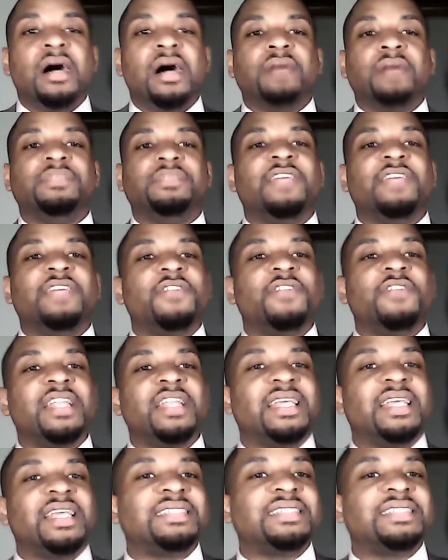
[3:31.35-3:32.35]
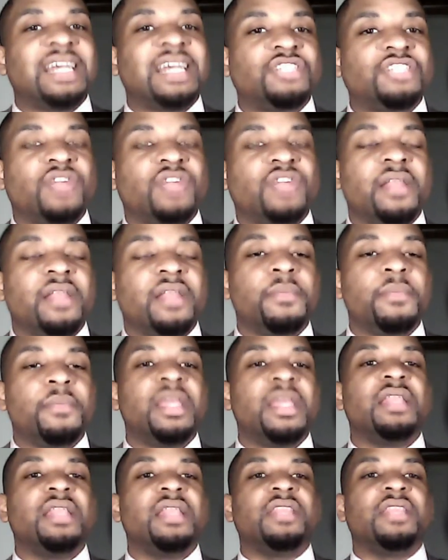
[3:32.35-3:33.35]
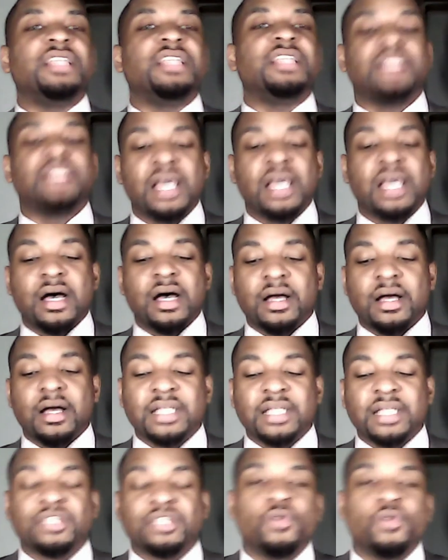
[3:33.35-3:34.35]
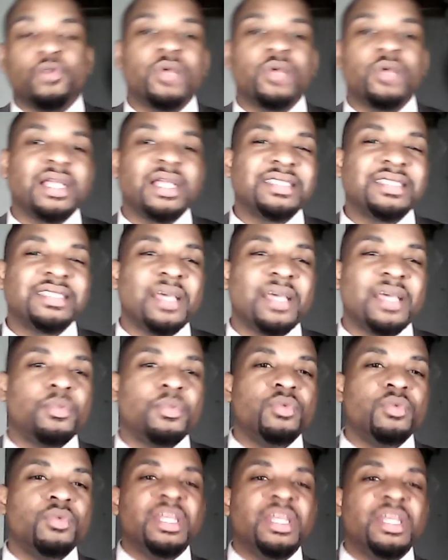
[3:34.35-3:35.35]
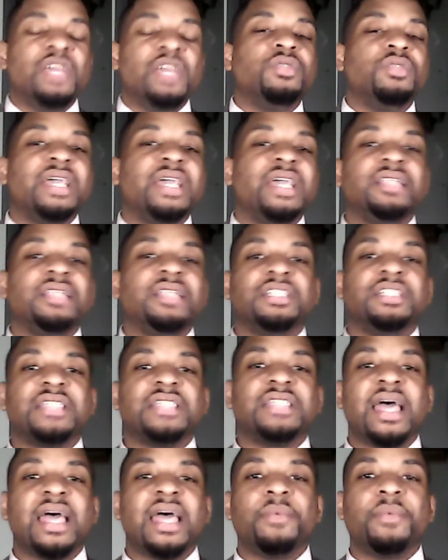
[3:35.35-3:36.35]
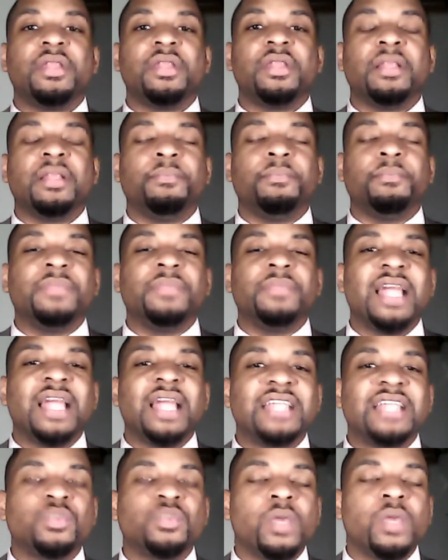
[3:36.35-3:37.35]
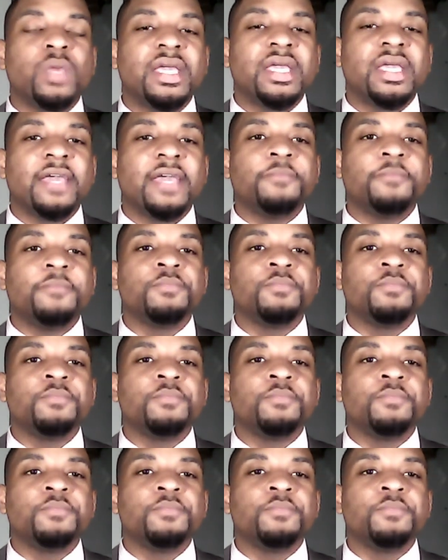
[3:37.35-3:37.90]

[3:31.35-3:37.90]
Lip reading: Different than inside trading, meaning this. Let's go with an example. Neo Day just happened last weekend,